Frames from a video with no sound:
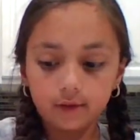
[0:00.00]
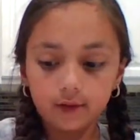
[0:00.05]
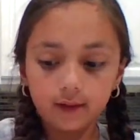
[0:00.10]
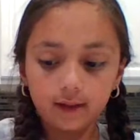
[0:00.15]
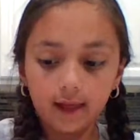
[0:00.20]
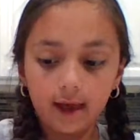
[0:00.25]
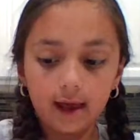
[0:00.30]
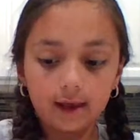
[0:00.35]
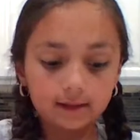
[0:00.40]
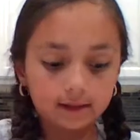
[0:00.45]
the
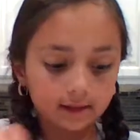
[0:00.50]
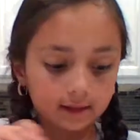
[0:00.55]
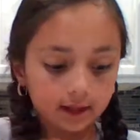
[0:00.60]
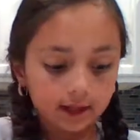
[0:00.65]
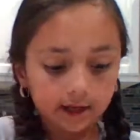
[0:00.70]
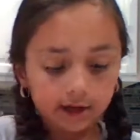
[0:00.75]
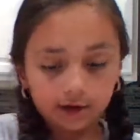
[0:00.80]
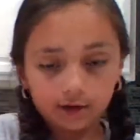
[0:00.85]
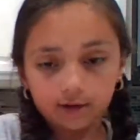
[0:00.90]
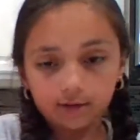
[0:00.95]
last
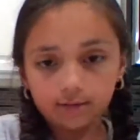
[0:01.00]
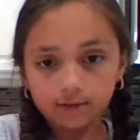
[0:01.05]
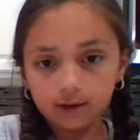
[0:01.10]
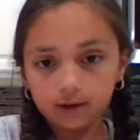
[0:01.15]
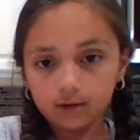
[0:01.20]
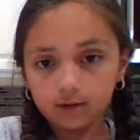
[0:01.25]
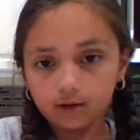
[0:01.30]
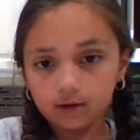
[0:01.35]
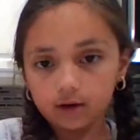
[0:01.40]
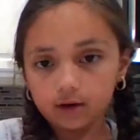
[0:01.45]
layer of
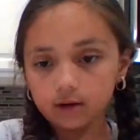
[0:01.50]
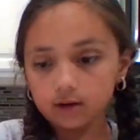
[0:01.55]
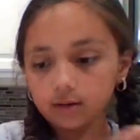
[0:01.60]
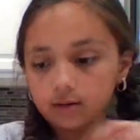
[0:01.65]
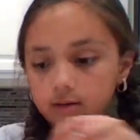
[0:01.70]
yogurt.